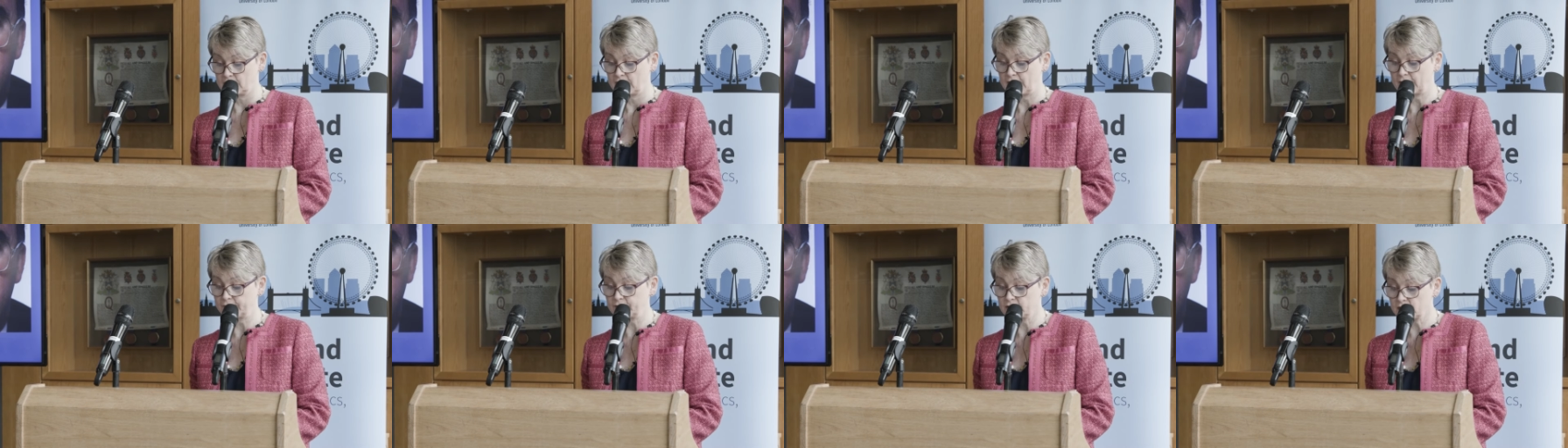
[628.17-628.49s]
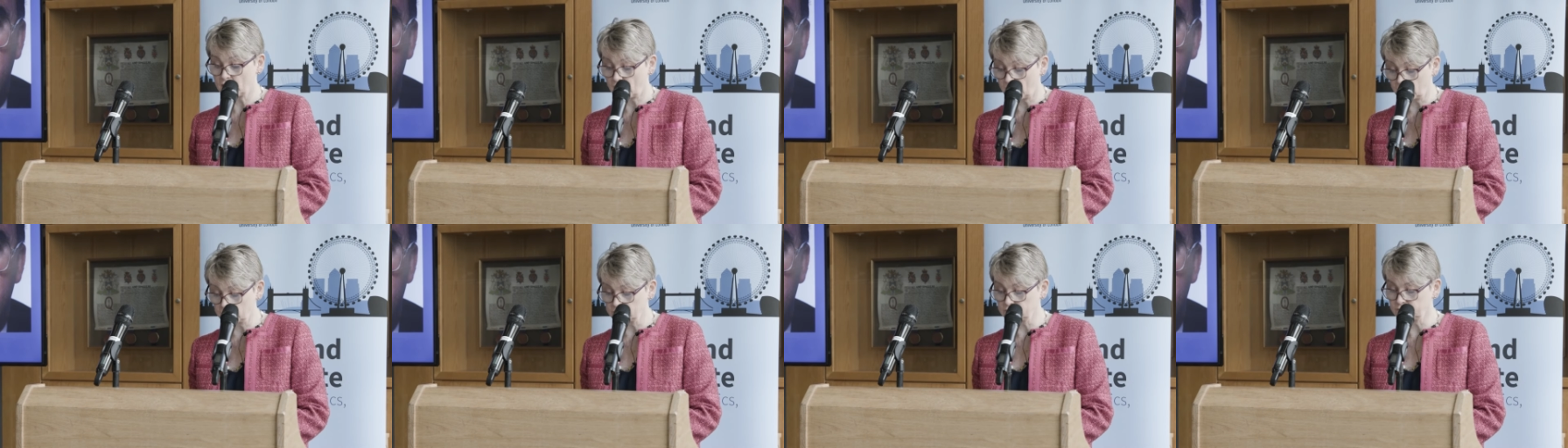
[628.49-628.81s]
have
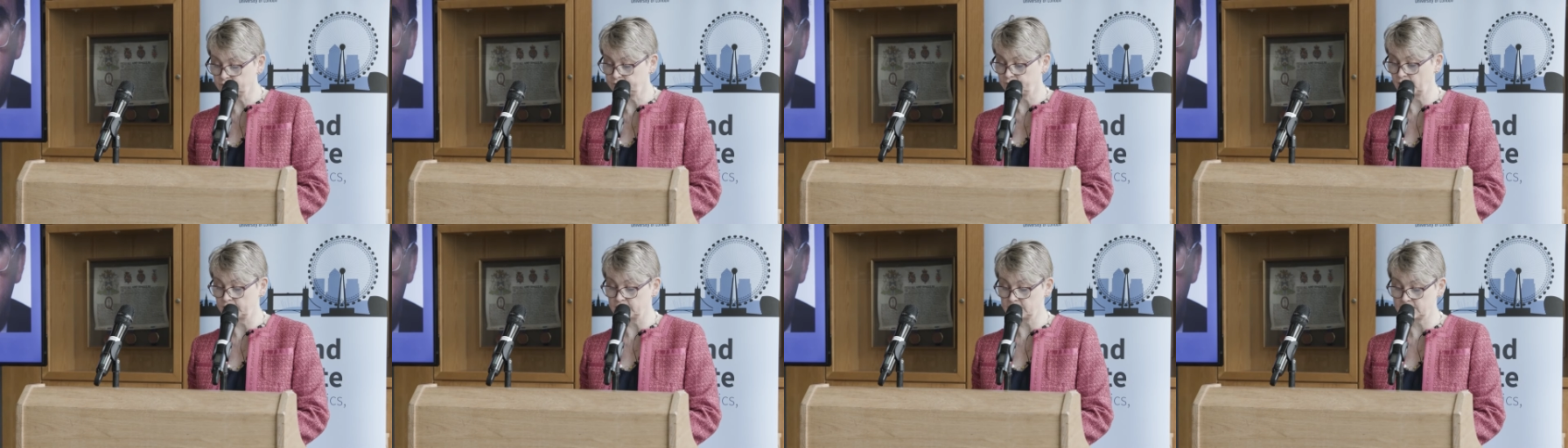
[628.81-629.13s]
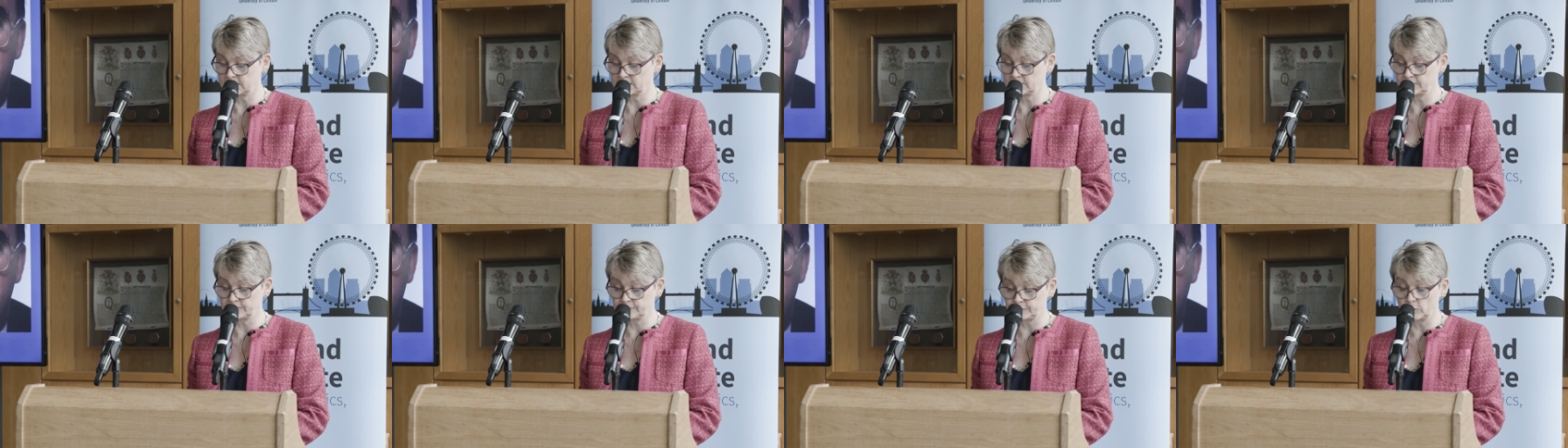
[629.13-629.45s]
an
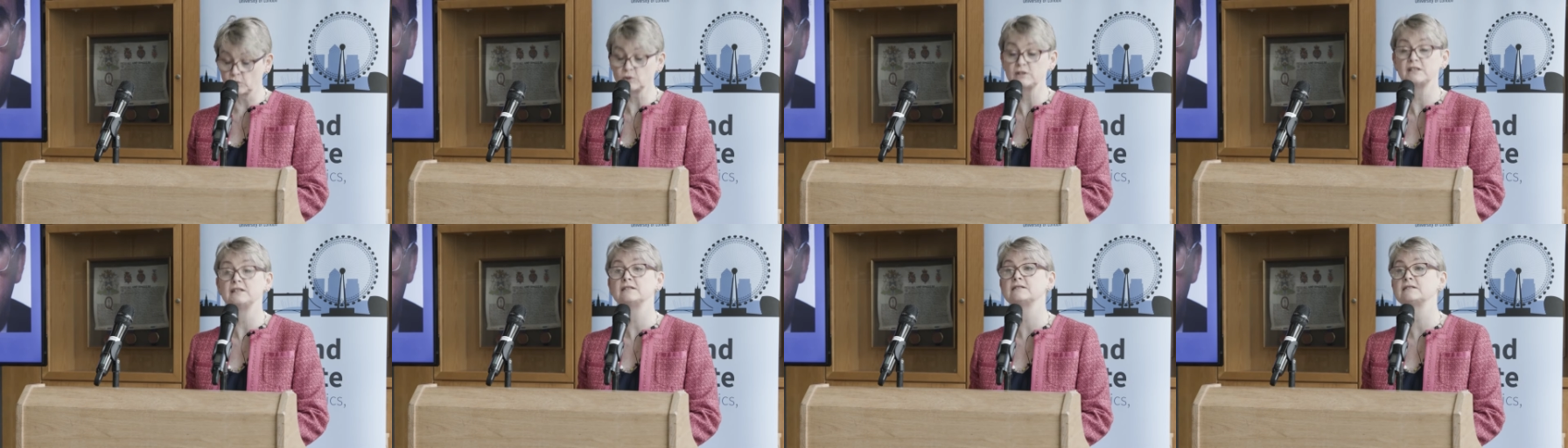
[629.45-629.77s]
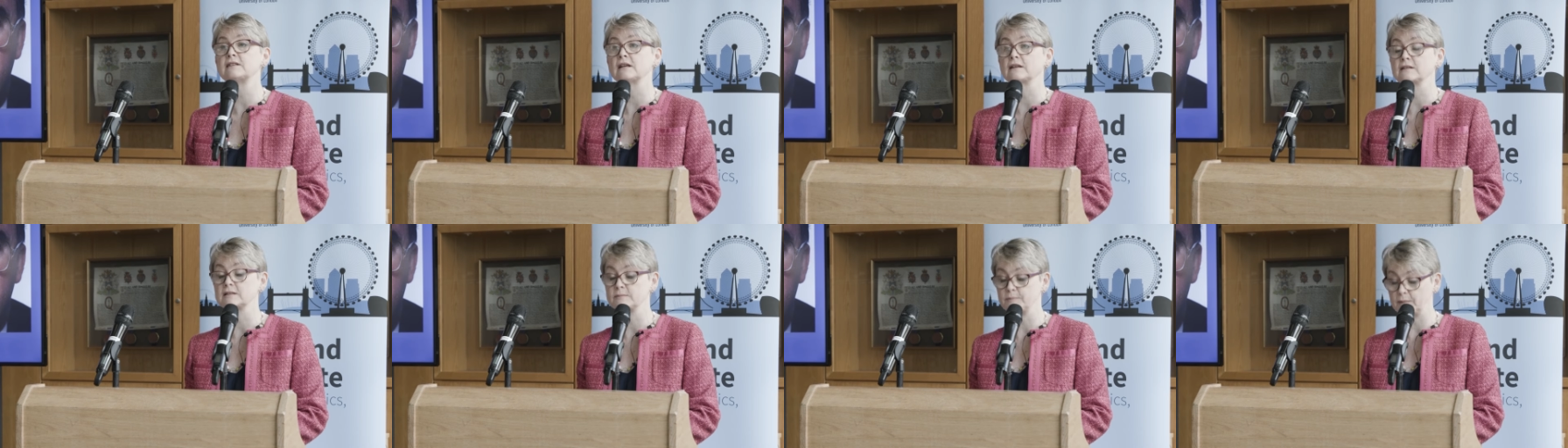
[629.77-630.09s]
unfunded
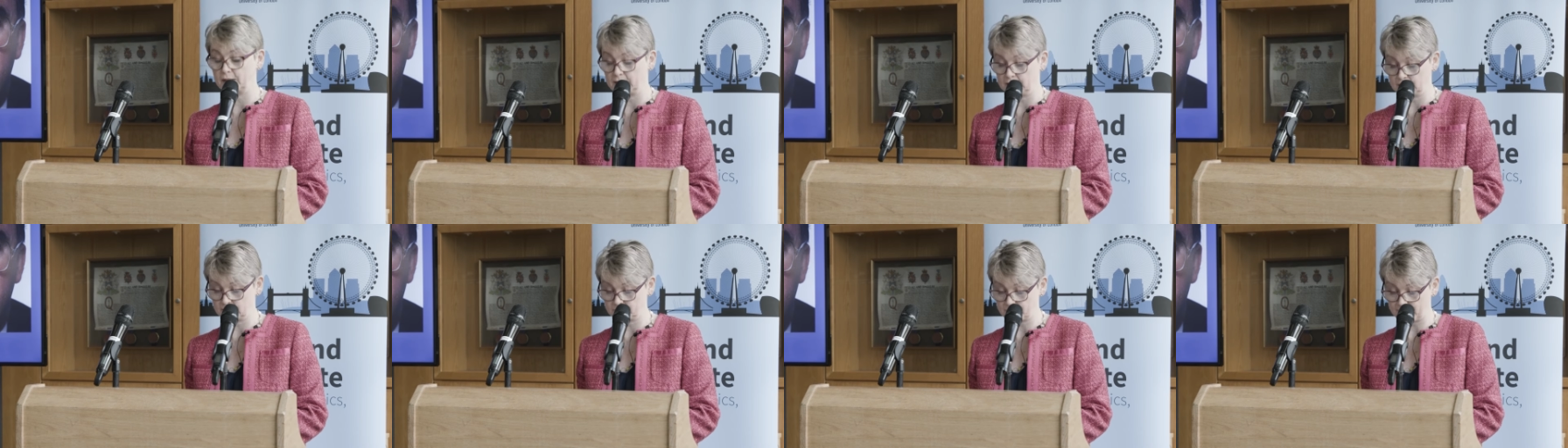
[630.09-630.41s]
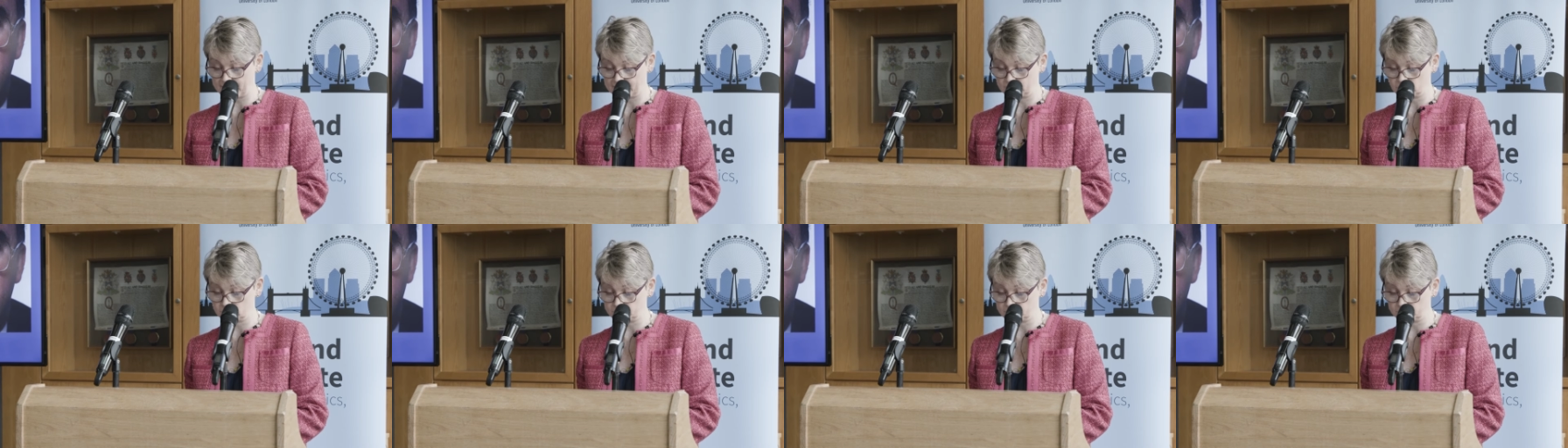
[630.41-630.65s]
£46 billion